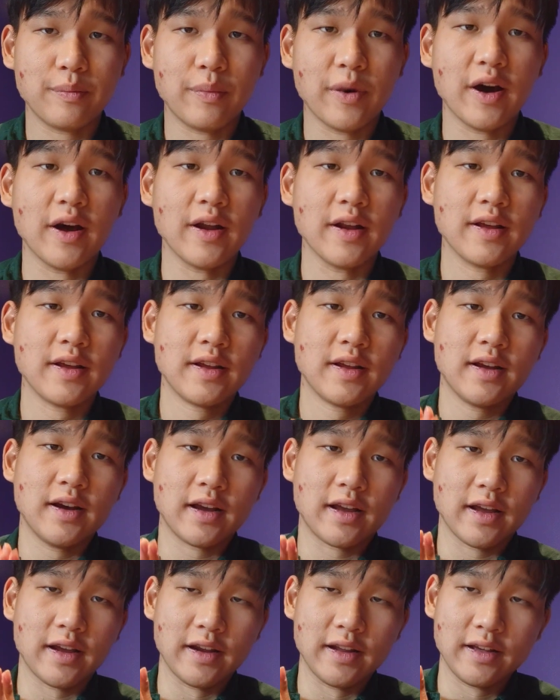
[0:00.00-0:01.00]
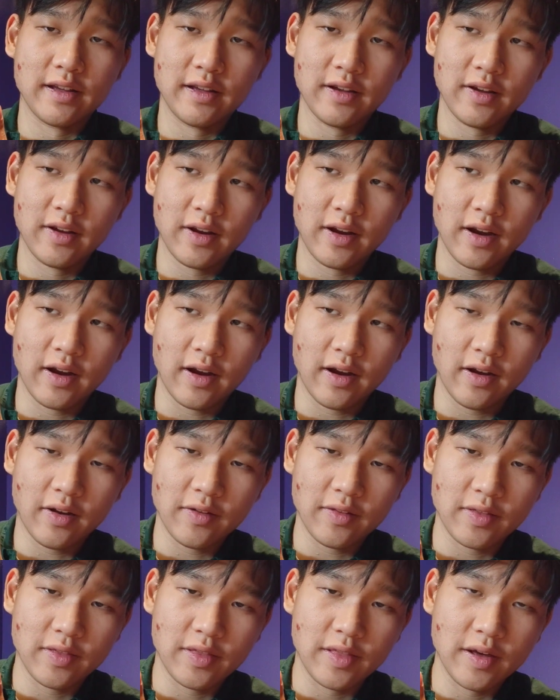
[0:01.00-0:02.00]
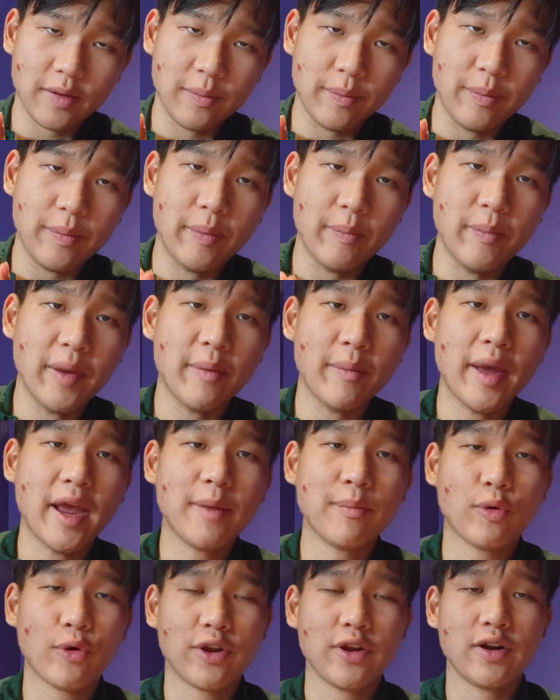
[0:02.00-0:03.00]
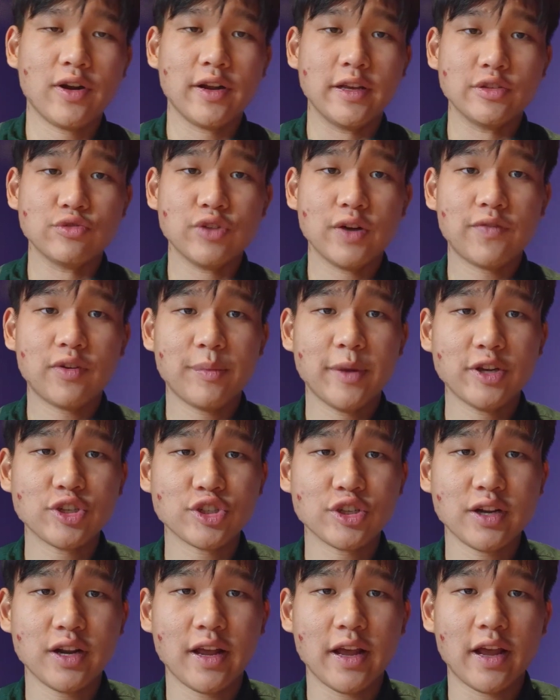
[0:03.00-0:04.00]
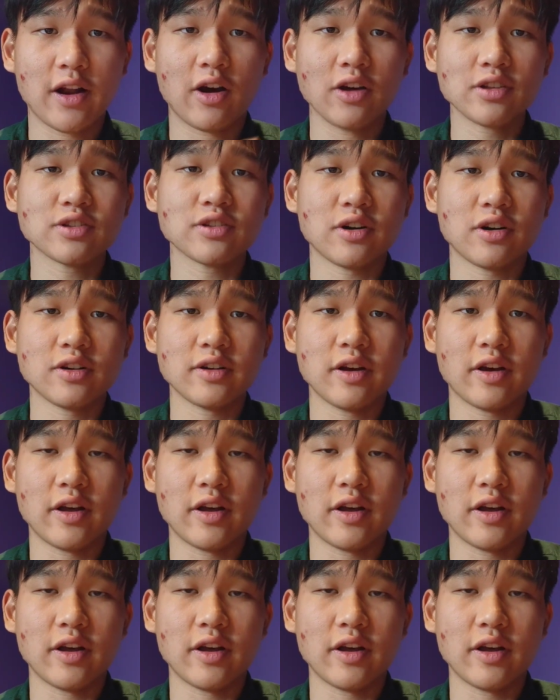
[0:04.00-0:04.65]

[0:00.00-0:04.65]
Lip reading: But again, the main point here is Reformation and also